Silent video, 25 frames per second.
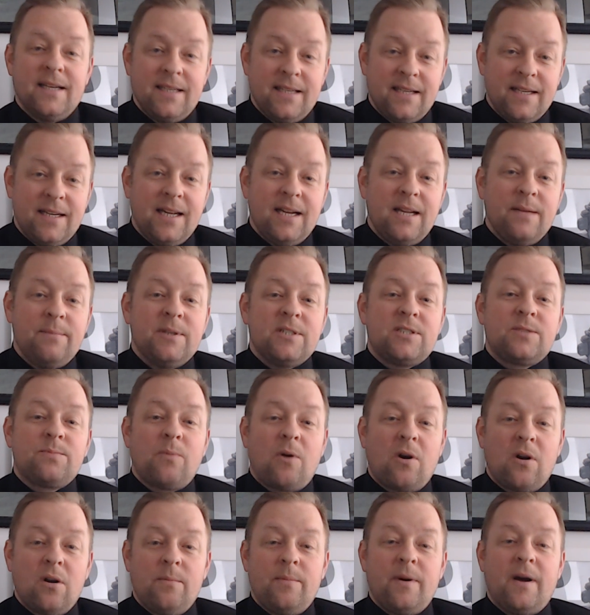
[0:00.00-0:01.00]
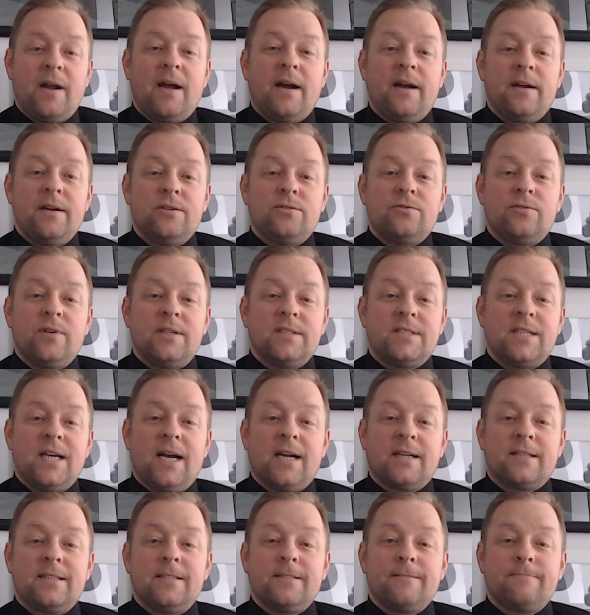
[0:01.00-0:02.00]
you need to be smart about how you're
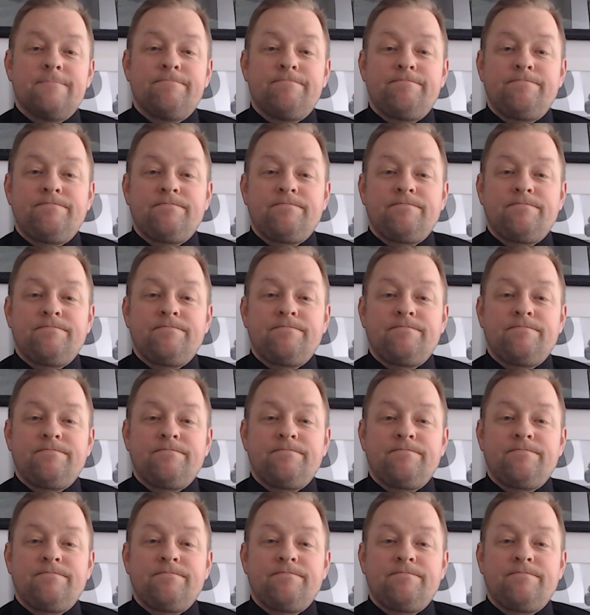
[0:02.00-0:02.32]
transacting.